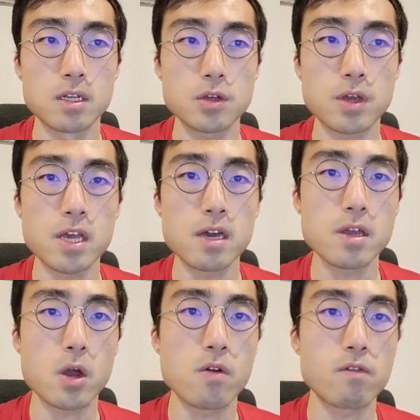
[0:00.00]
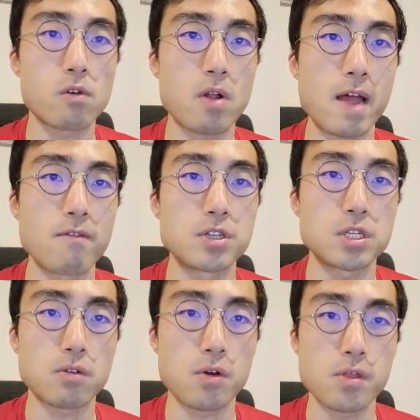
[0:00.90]
So here the overall
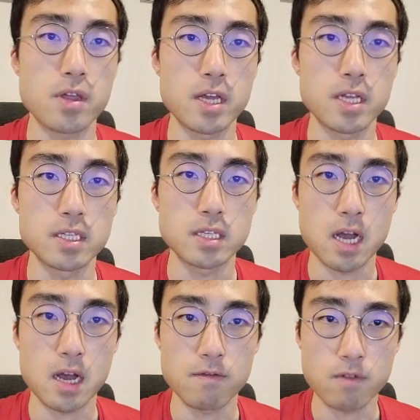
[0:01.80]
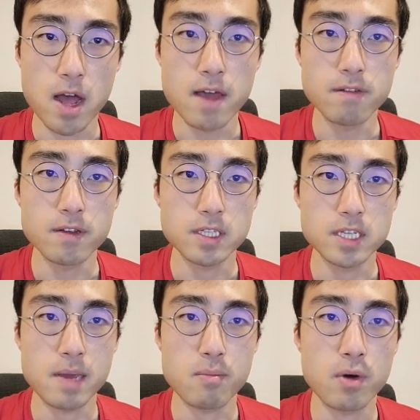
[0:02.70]
average growth is 5
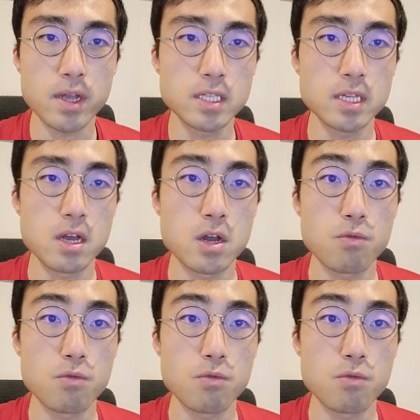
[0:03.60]
CA points,